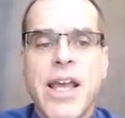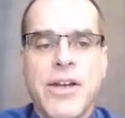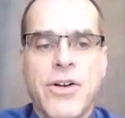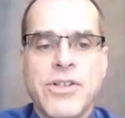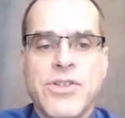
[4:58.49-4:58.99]

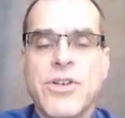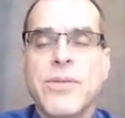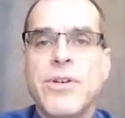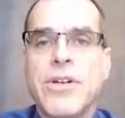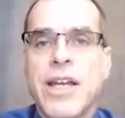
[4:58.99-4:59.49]
and also
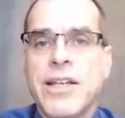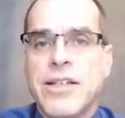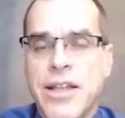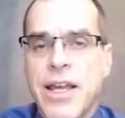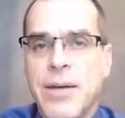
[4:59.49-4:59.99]

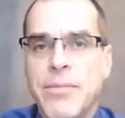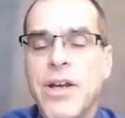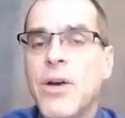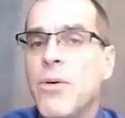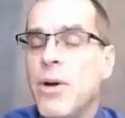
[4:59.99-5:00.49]
communicate to
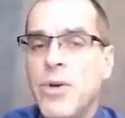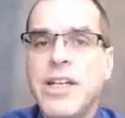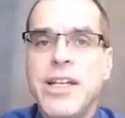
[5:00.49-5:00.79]
them what we